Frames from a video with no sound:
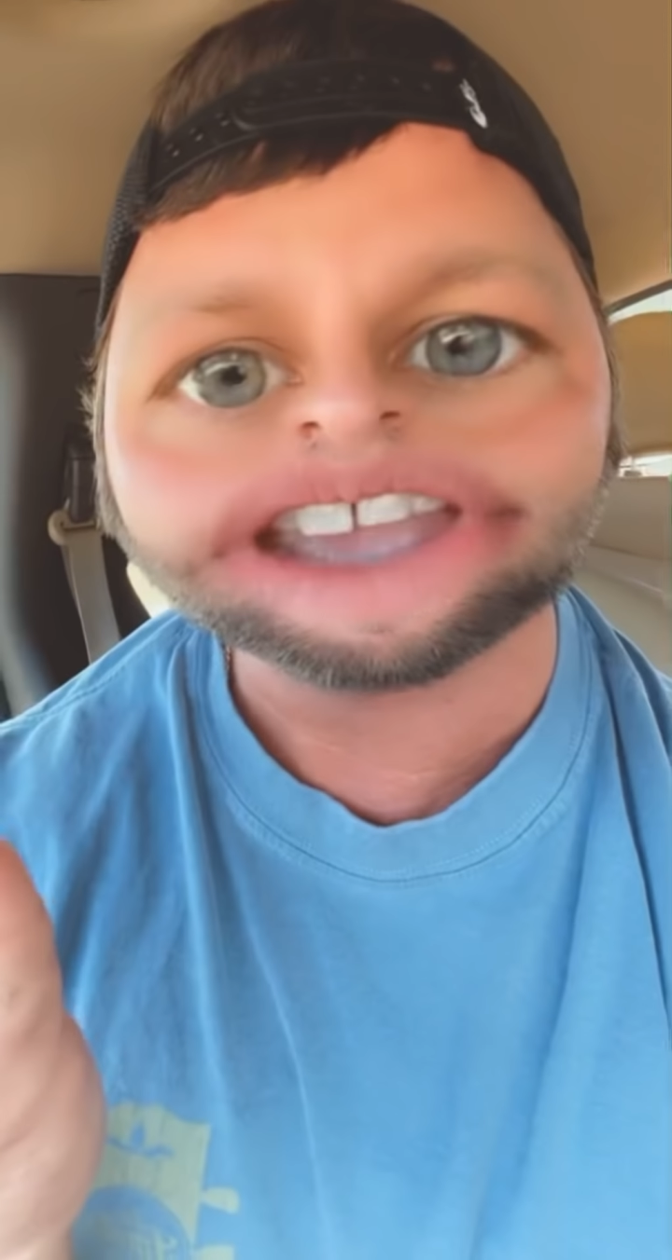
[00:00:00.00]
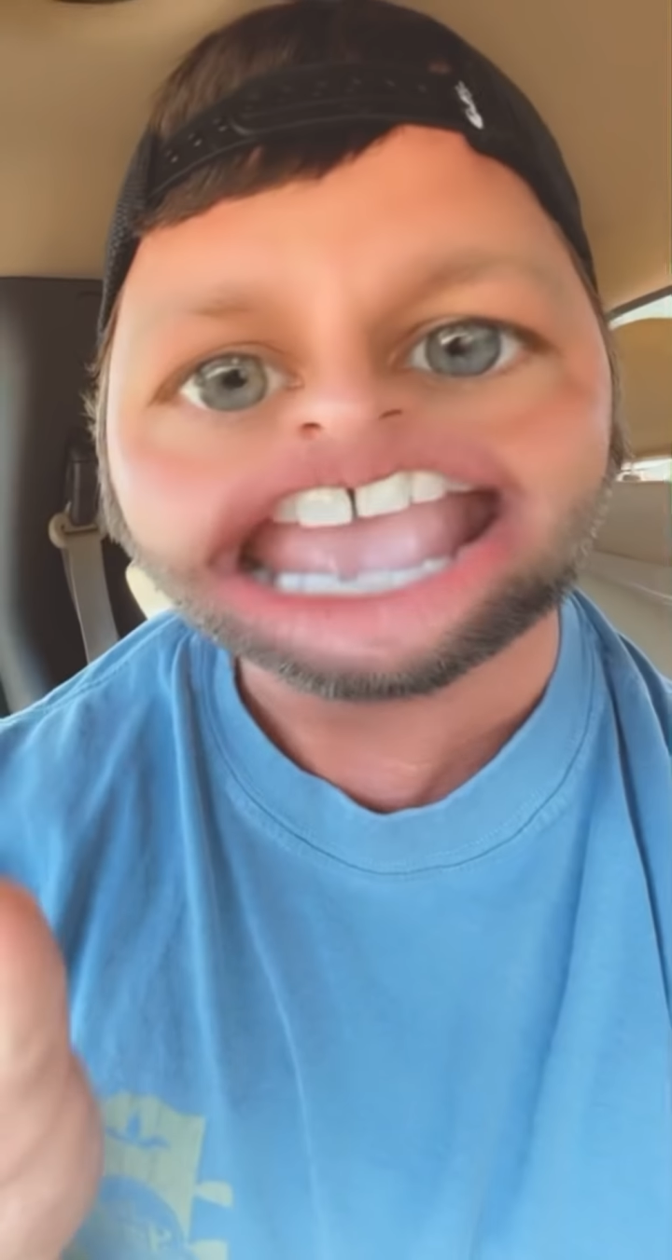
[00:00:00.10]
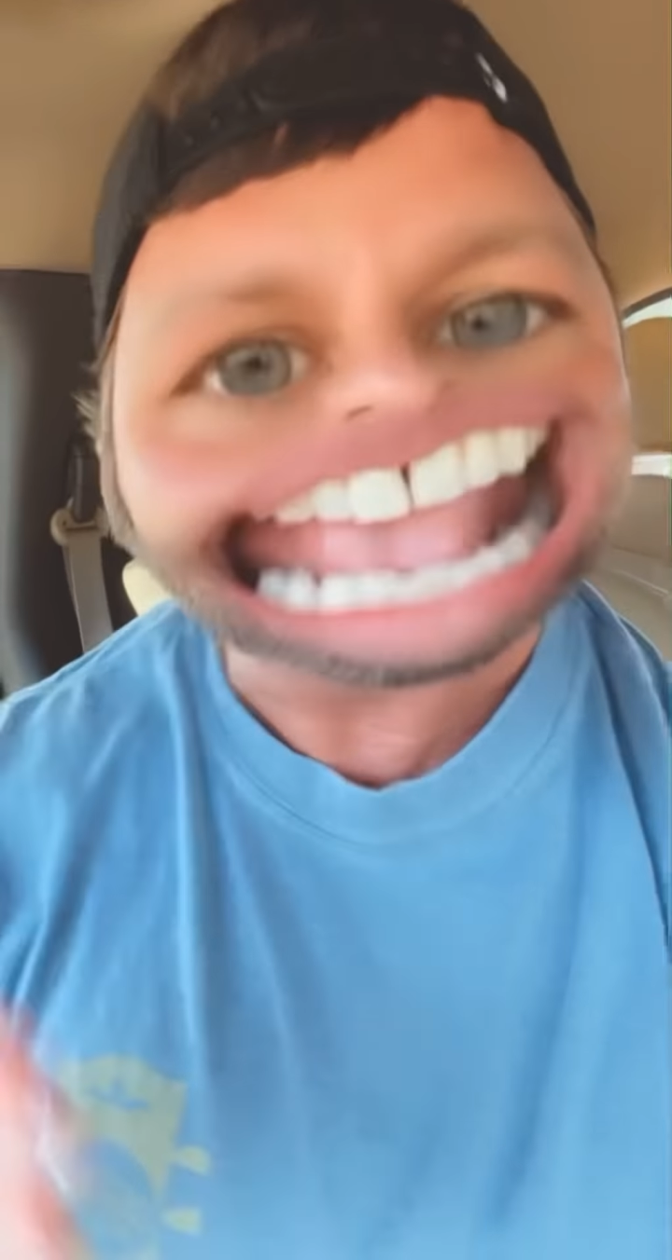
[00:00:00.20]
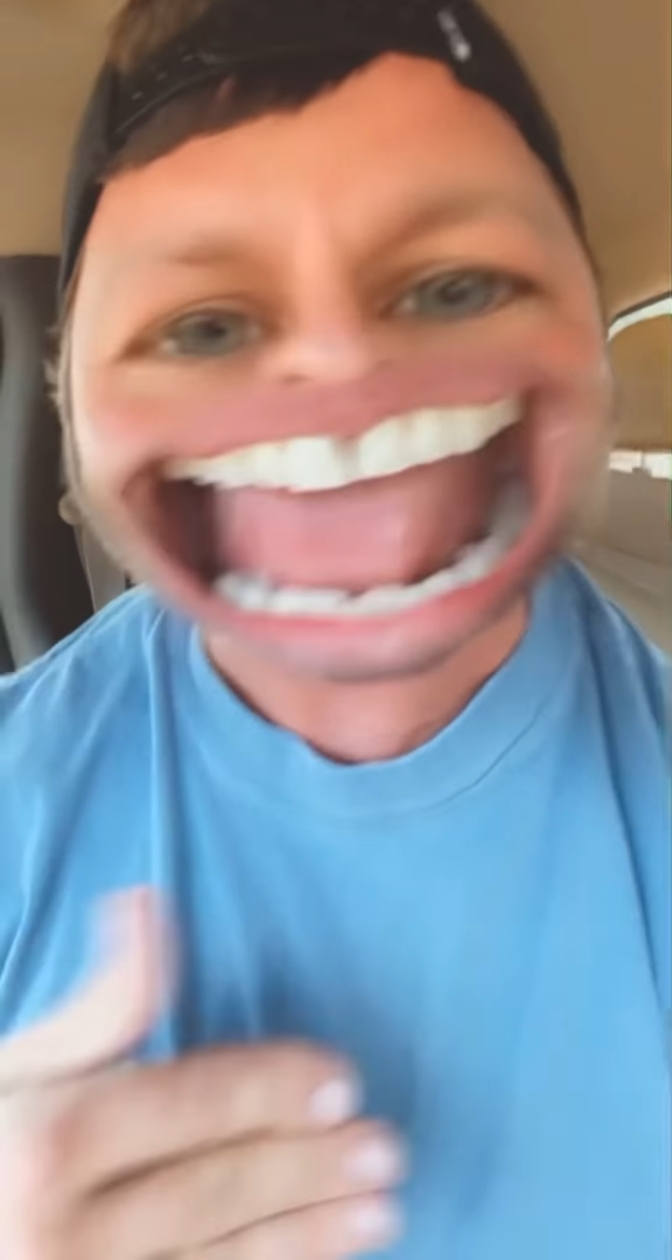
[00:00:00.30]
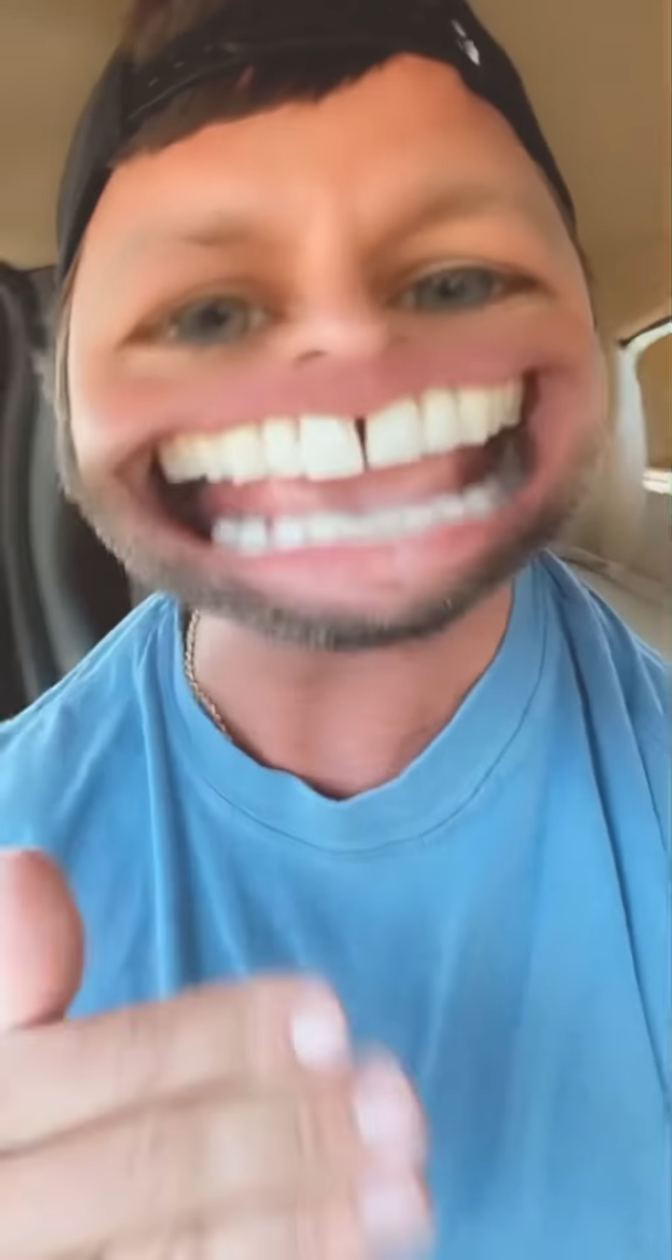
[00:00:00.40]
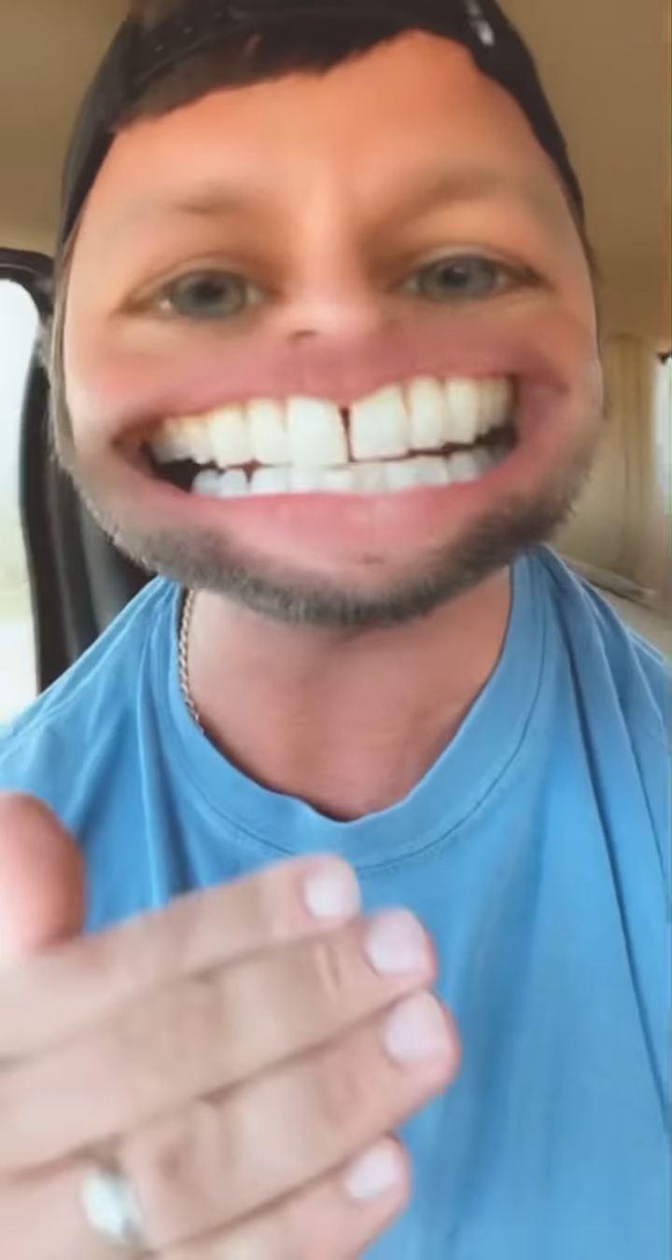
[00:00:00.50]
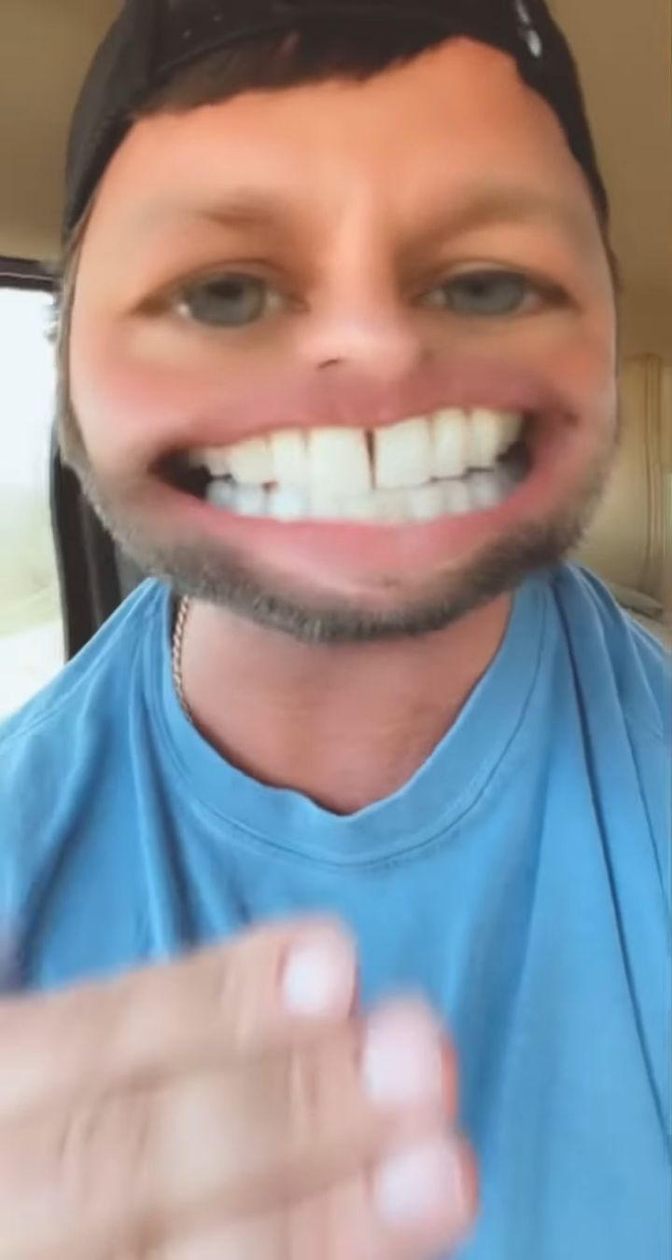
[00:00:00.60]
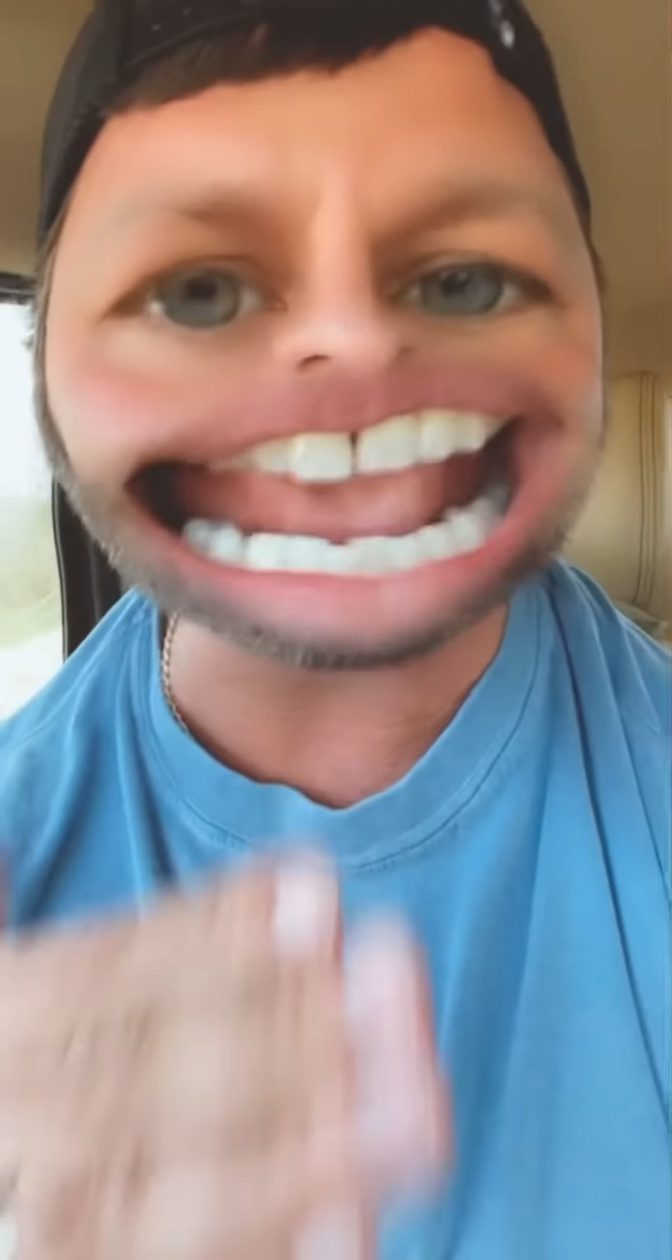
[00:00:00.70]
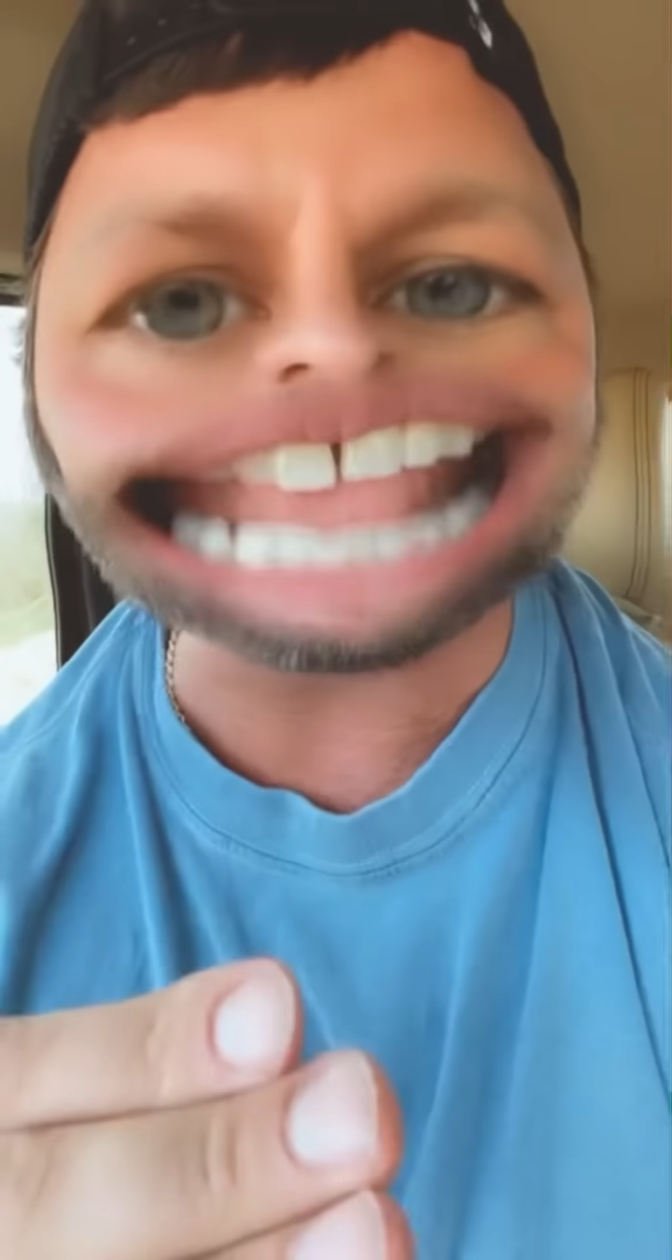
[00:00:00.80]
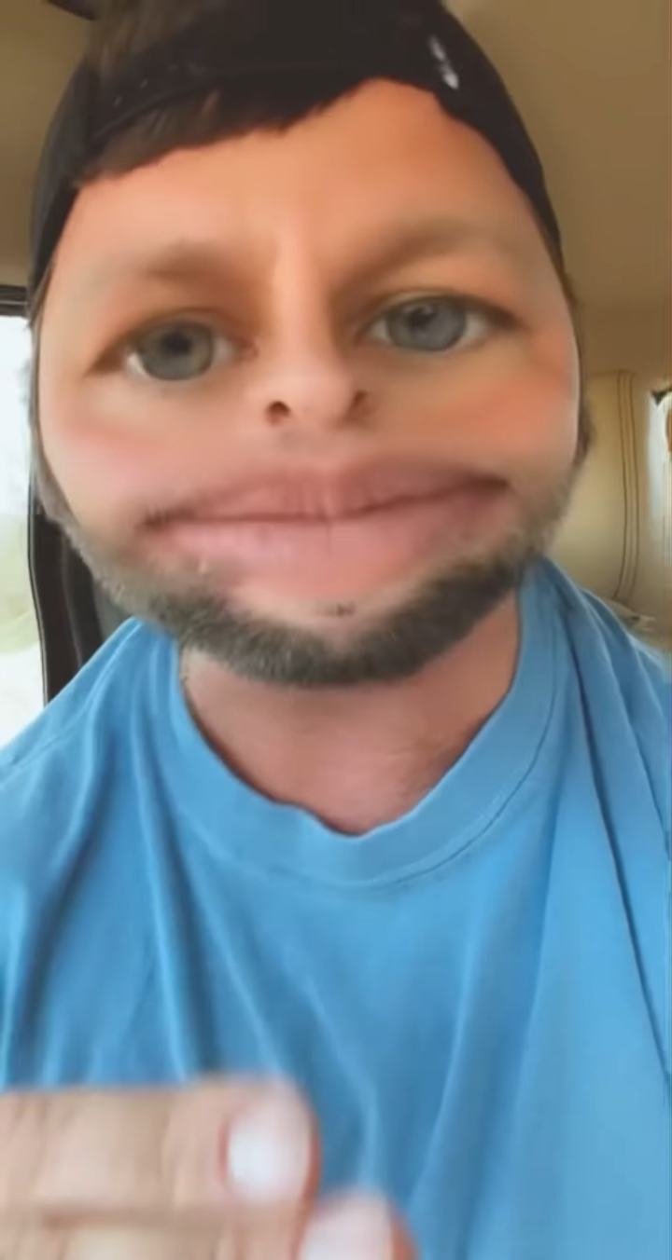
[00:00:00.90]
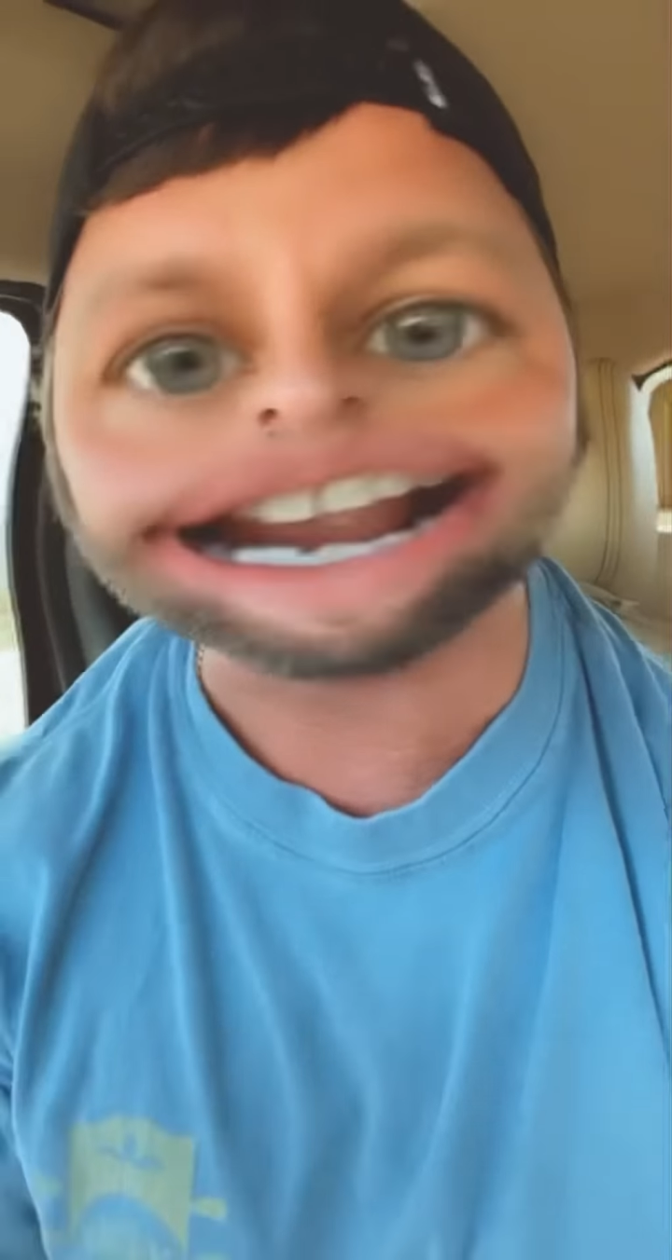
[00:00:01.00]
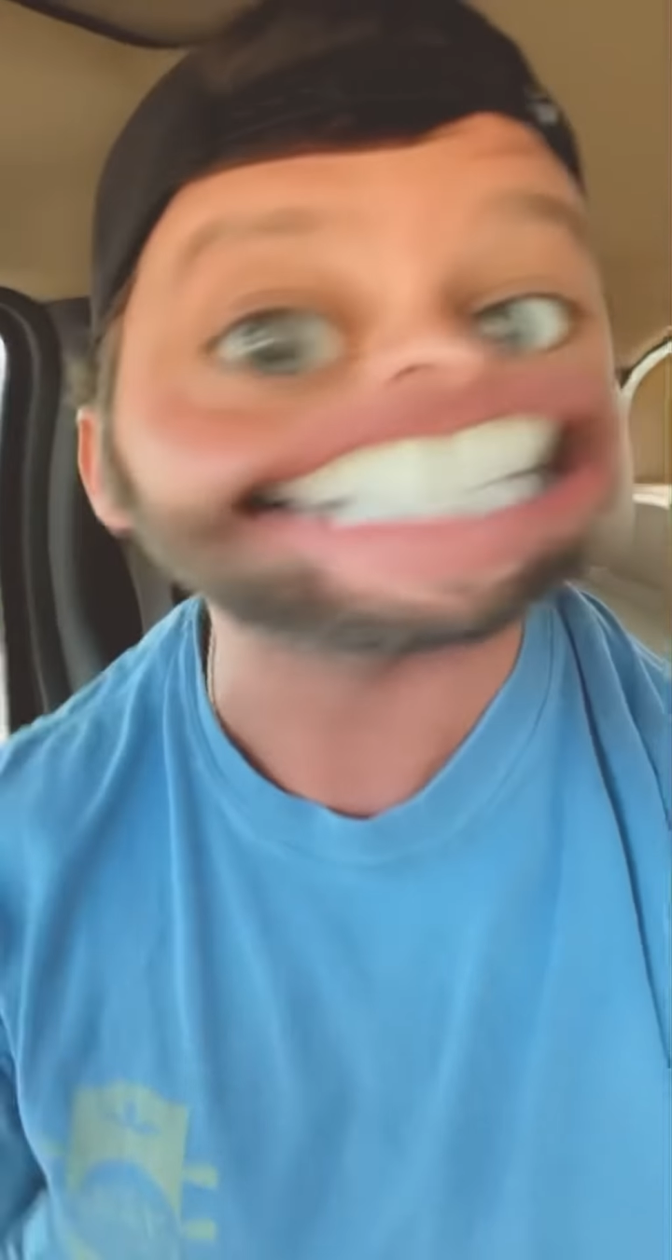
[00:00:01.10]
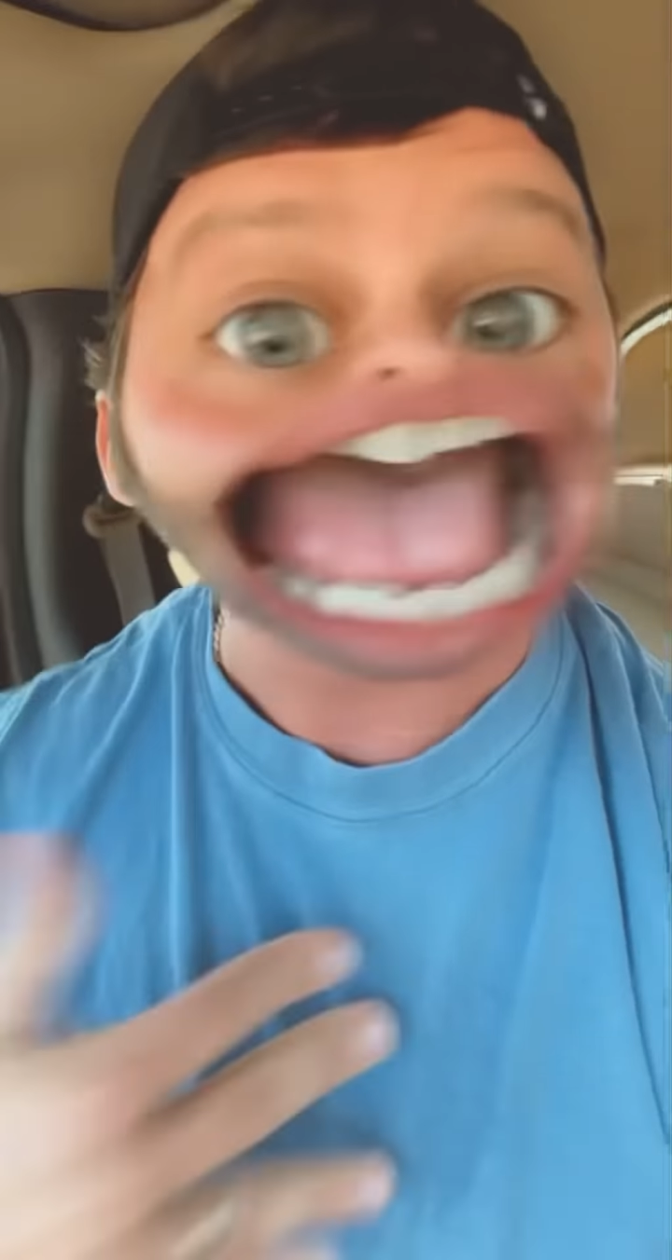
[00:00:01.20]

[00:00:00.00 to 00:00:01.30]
And I can say that because